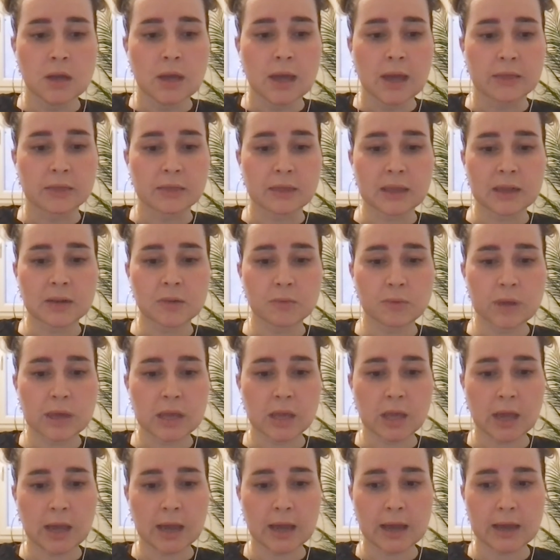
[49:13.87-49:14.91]
And then we
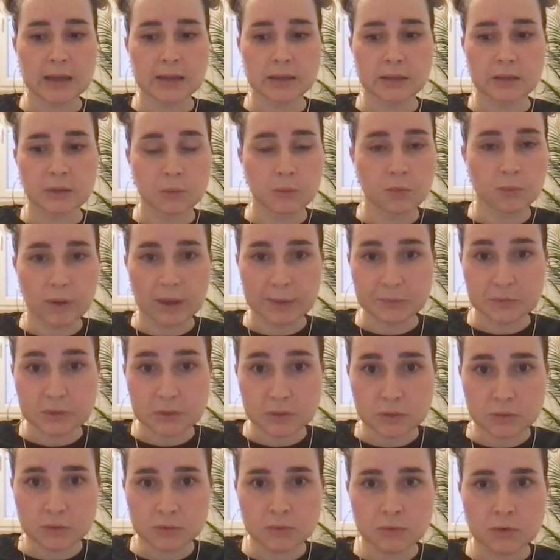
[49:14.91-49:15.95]
had Web
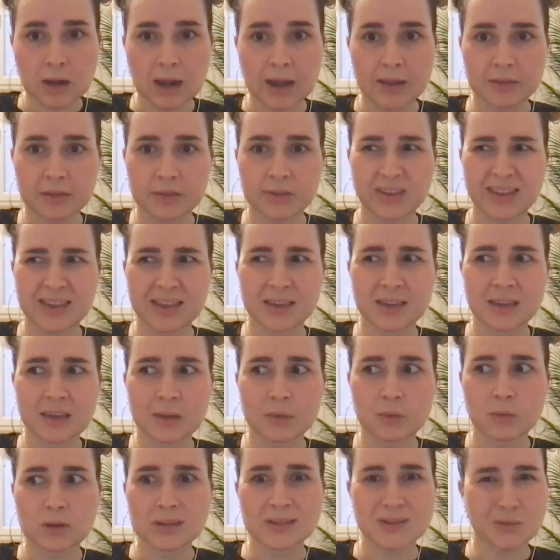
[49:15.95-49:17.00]
2, I think it
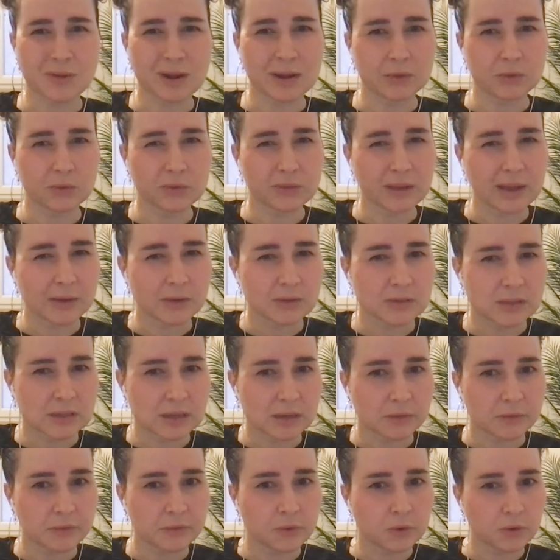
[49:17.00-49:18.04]
was around
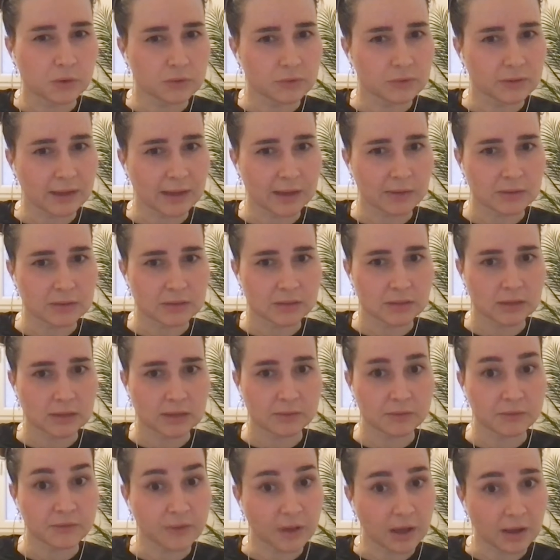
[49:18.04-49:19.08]
2004
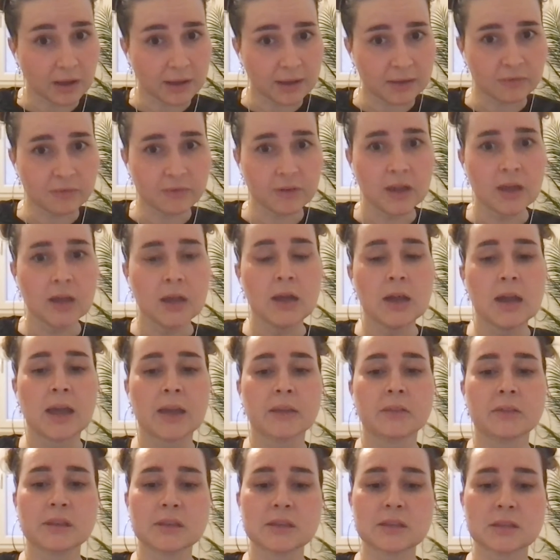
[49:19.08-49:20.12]
2005,
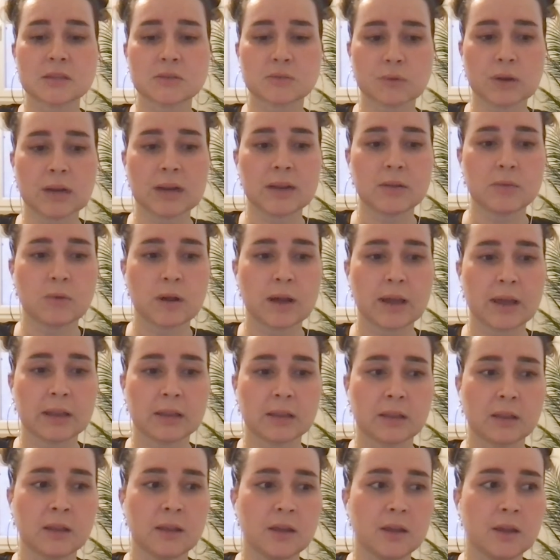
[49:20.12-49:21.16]
and this is really
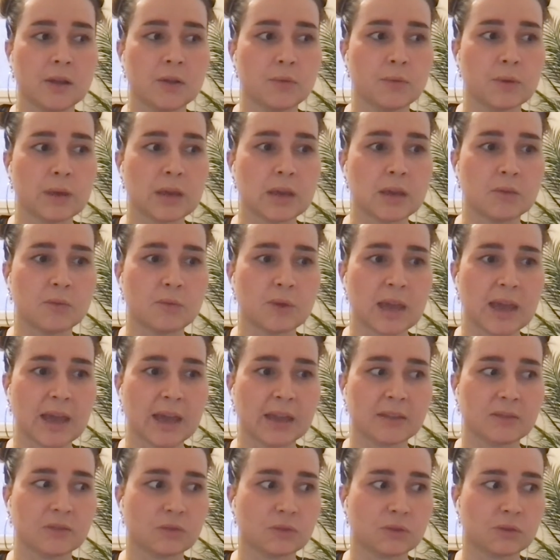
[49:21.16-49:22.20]
when we
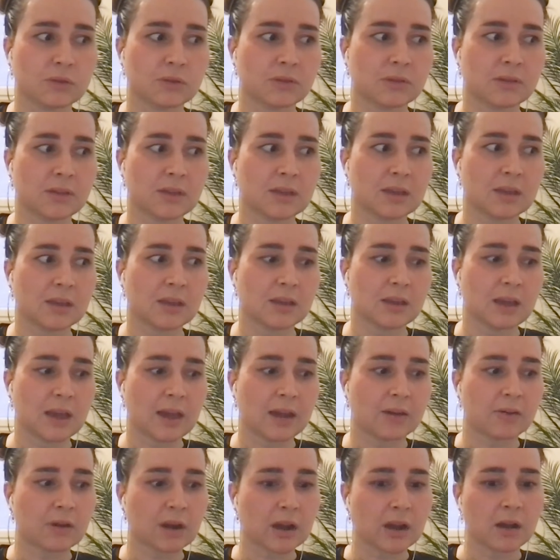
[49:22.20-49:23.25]
entered the
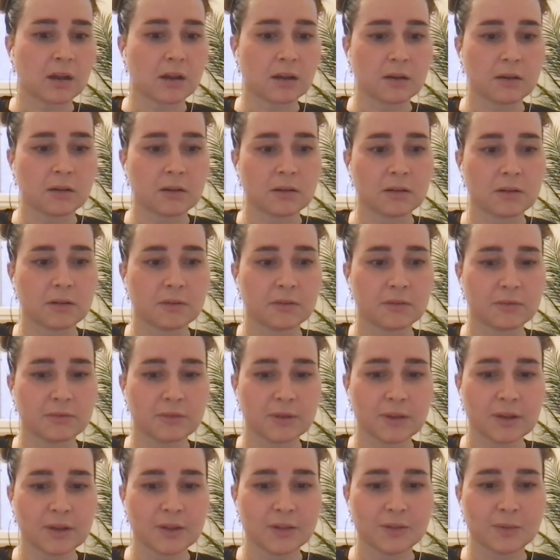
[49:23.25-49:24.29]
era of
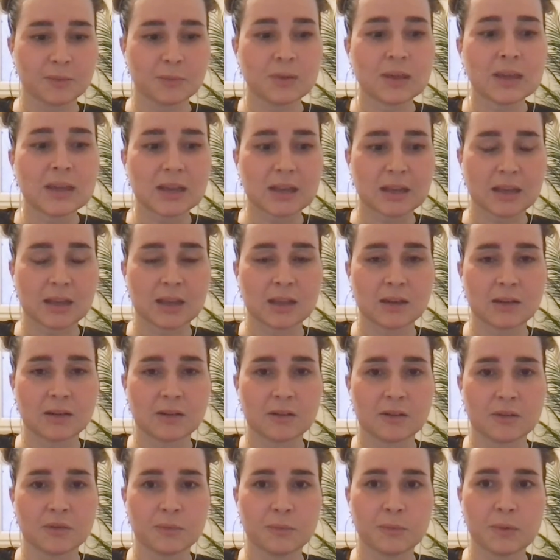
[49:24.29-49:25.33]
the beginning
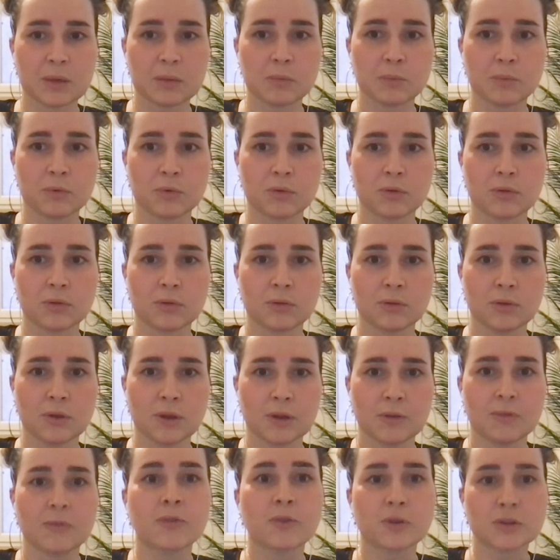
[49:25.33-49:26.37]
of people,
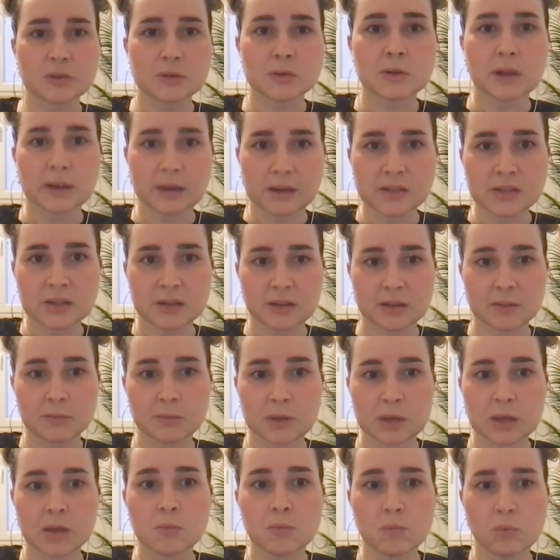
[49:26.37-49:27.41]
first internet
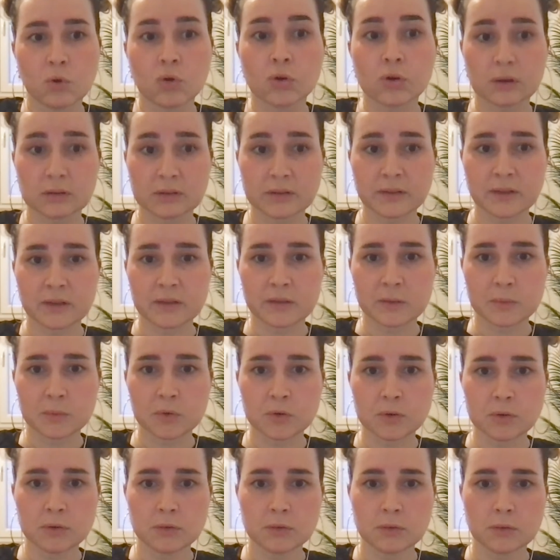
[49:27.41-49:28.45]
being more
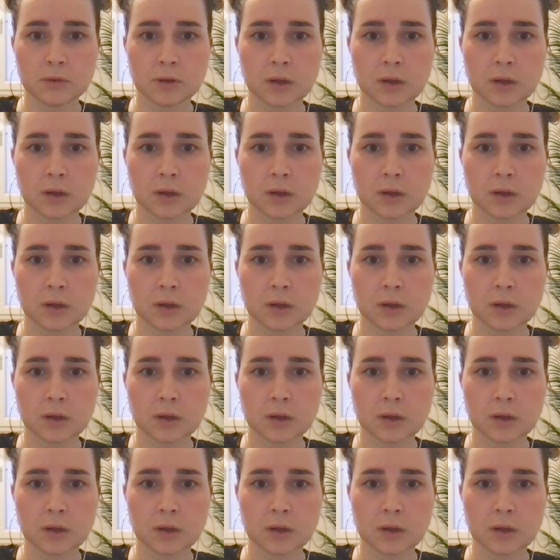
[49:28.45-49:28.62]
accessible